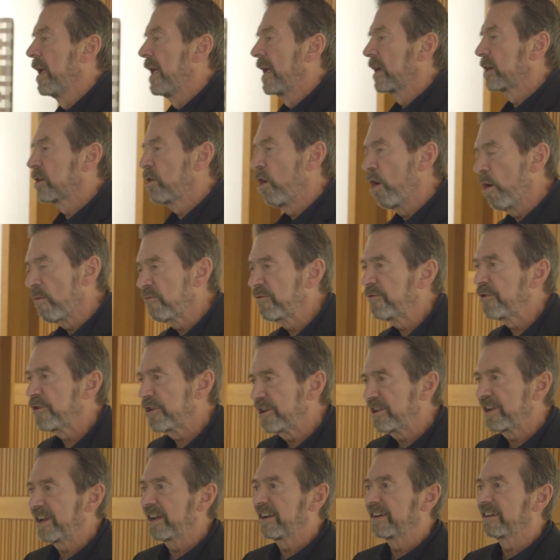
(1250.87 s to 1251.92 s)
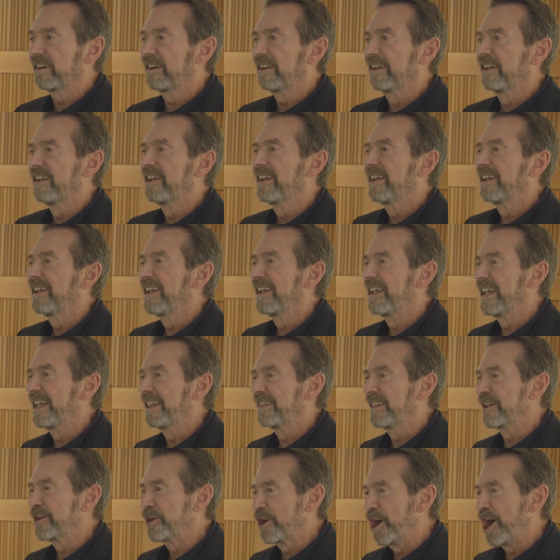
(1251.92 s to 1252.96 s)
comforting
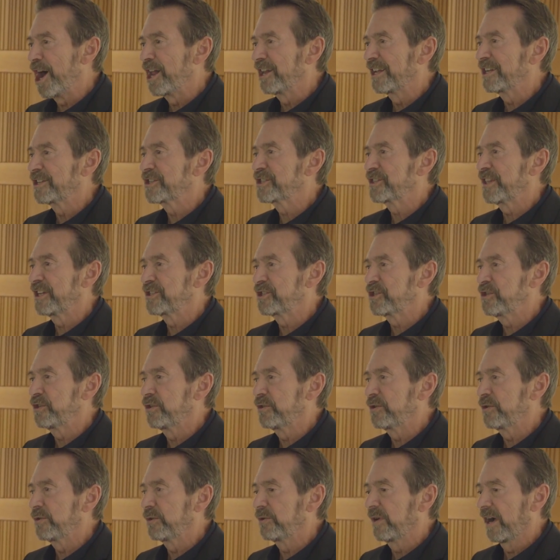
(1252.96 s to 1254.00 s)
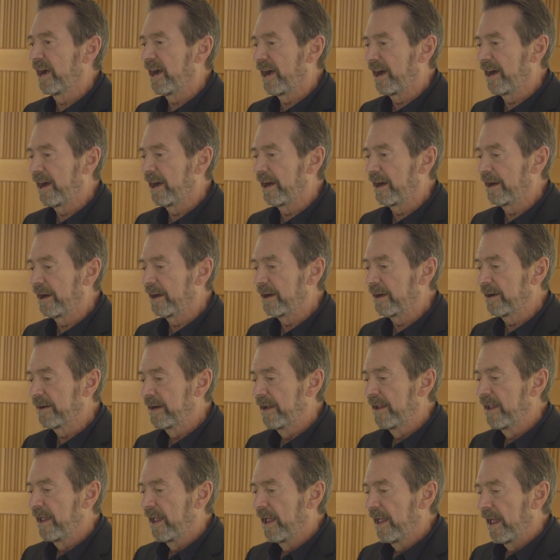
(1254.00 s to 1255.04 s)
in the knowledge that you are,
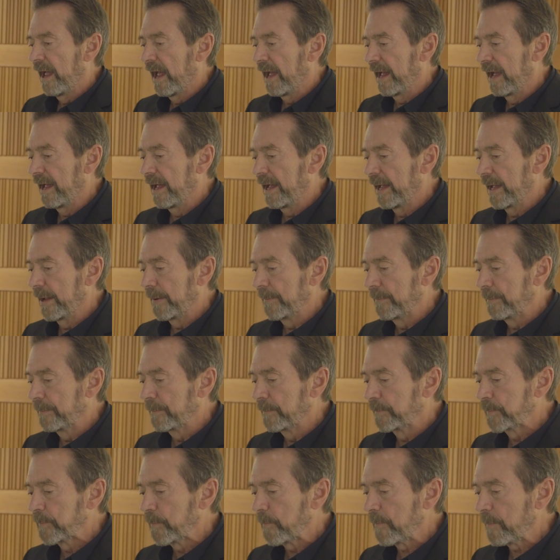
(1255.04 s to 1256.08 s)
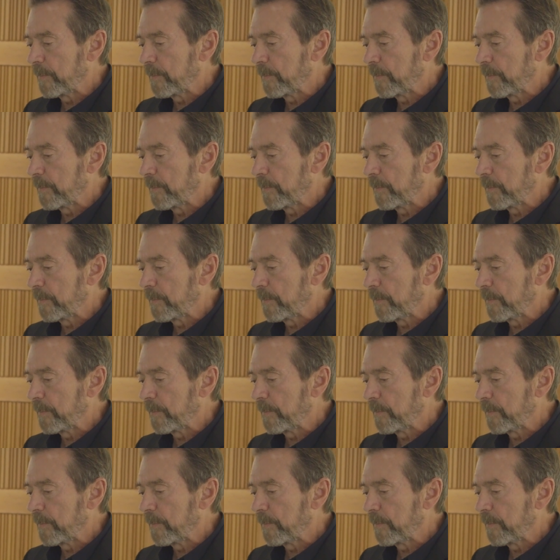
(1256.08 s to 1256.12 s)
um,